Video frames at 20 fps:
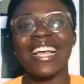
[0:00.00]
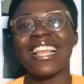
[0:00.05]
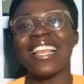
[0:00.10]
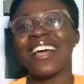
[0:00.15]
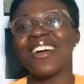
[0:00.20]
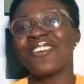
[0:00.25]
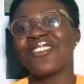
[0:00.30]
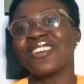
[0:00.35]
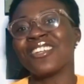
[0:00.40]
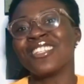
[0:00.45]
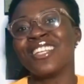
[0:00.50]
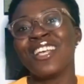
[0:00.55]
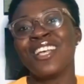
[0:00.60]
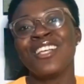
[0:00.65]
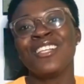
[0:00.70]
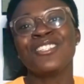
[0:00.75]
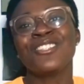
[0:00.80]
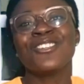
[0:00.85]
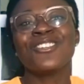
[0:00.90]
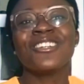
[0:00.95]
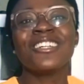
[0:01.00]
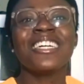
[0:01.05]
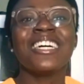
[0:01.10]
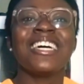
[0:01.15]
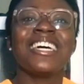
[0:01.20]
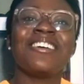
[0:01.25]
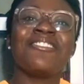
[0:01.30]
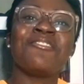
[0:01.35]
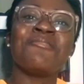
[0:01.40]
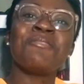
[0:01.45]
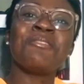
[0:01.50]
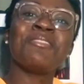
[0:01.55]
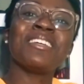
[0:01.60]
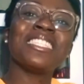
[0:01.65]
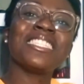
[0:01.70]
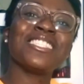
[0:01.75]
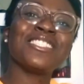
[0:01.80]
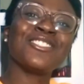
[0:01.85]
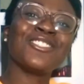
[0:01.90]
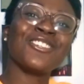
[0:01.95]
So remember, this is your girl
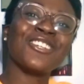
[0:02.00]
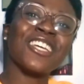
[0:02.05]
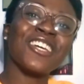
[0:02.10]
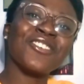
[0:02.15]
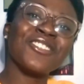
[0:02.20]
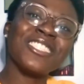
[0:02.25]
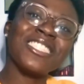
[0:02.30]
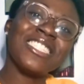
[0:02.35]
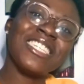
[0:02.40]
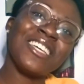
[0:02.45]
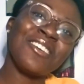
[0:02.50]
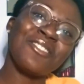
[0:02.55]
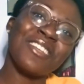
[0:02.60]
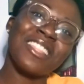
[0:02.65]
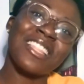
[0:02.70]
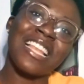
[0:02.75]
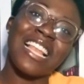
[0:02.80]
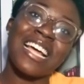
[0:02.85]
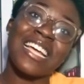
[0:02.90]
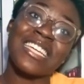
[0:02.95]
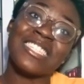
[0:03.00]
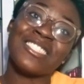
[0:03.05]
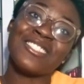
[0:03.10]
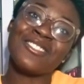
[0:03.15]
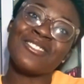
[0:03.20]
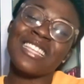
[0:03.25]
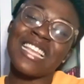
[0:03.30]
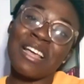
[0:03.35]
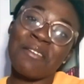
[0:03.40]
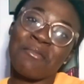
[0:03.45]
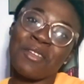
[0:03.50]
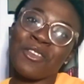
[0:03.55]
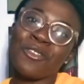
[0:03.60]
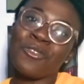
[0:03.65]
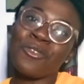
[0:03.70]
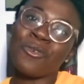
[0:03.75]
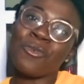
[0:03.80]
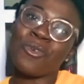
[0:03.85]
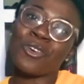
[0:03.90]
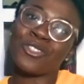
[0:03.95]
Chi with the Languitude. Let me know what you
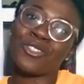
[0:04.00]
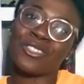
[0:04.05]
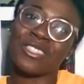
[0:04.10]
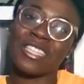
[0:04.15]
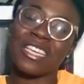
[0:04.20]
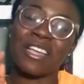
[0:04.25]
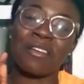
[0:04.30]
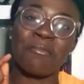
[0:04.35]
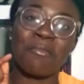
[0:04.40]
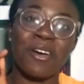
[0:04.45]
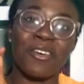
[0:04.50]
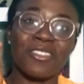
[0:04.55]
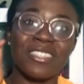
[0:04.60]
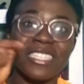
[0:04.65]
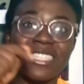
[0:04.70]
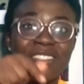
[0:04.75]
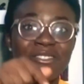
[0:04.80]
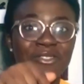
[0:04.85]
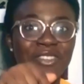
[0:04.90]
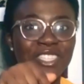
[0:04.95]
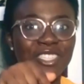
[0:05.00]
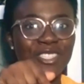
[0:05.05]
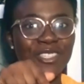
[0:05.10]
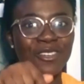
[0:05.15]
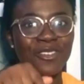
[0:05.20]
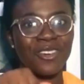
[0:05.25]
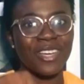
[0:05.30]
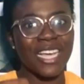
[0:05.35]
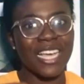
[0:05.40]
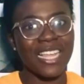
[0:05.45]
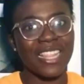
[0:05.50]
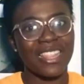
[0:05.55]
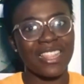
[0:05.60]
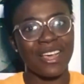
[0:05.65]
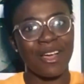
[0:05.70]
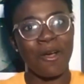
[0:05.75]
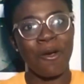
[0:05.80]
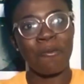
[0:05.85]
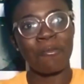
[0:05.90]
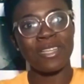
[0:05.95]
think about this video in the comment
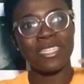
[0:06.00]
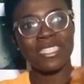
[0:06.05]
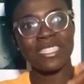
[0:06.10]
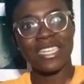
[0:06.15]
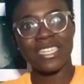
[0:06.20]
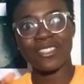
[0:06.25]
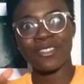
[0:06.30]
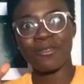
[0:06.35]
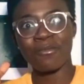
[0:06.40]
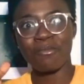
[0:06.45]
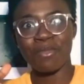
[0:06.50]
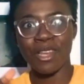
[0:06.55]
section below.